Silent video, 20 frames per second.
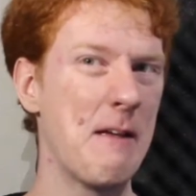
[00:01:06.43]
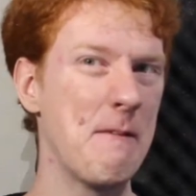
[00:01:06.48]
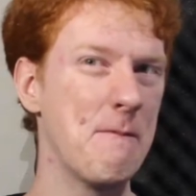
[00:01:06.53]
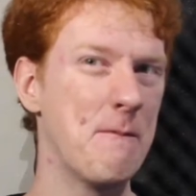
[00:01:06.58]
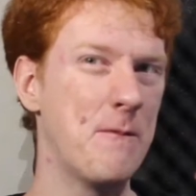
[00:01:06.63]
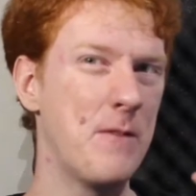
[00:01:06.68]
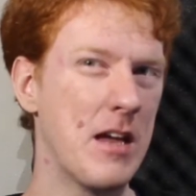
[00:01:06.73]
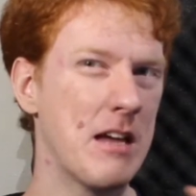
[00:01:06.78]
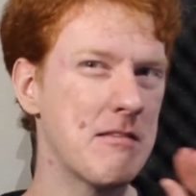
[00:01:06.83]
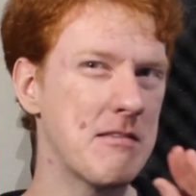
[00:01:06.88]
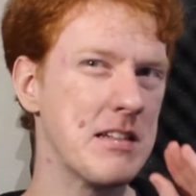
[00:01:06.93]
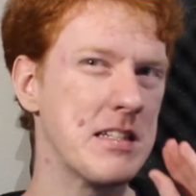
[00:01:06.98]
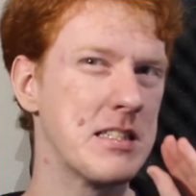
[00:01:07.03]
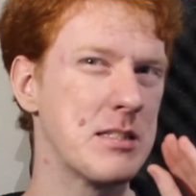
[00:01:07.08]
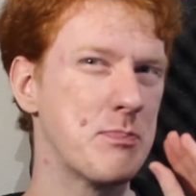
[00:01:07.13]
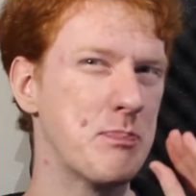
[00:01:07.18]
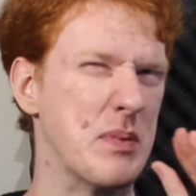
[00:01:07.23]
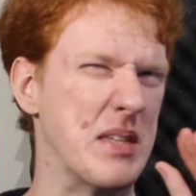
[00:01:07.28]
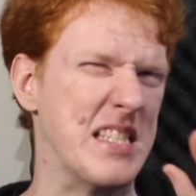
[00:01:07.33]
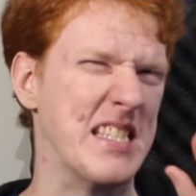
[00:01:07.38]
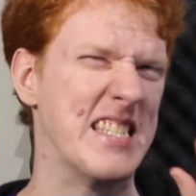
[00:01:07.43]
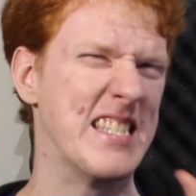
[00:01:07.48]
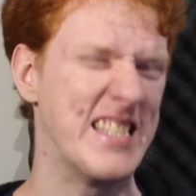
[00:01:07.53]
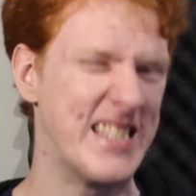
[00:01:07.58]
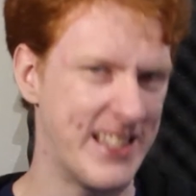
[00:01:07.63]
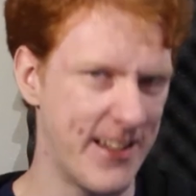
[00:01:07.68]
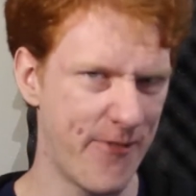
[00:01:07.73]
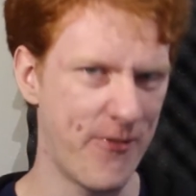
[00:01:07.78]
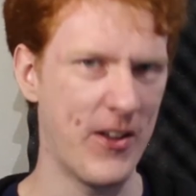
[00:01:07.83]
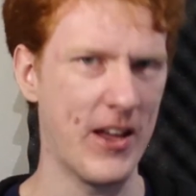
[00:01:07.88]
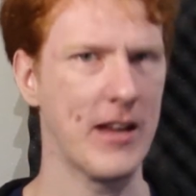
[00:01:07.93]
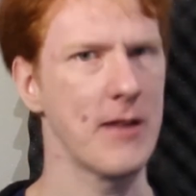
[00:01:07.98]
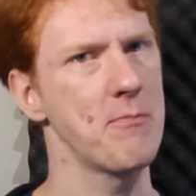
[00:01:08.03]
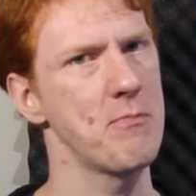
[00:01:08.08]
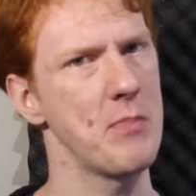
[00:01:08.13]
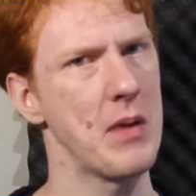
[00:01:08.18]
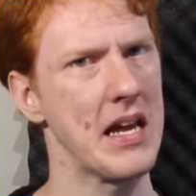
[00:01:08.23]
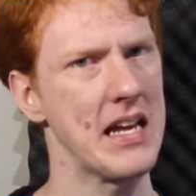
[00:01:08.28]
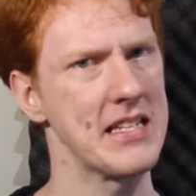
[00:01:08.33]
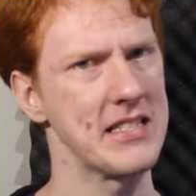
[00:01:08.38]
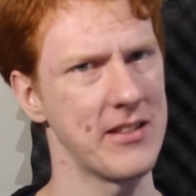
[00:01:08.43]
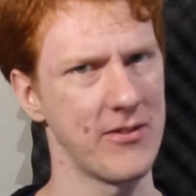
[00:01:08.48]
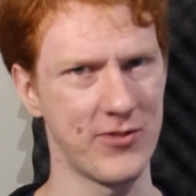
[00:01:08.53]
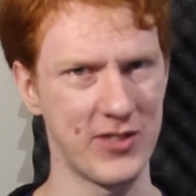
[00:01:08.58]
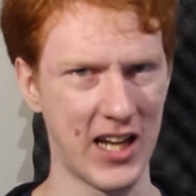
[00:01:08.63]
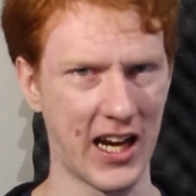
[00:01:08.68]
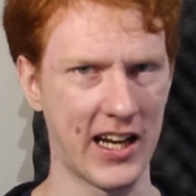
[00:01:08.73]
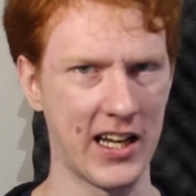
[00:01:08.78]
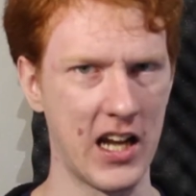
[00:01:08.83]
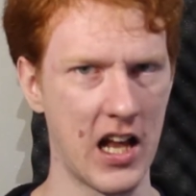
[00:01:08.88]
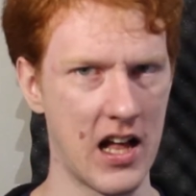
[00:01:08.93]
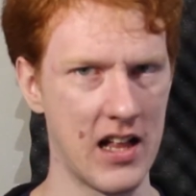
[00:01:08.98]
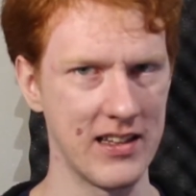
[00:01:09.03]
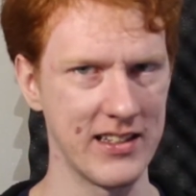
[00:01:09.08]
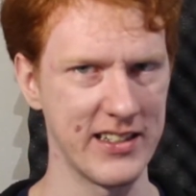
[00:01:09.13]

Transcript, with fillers: not how cults work. Have you ever been in a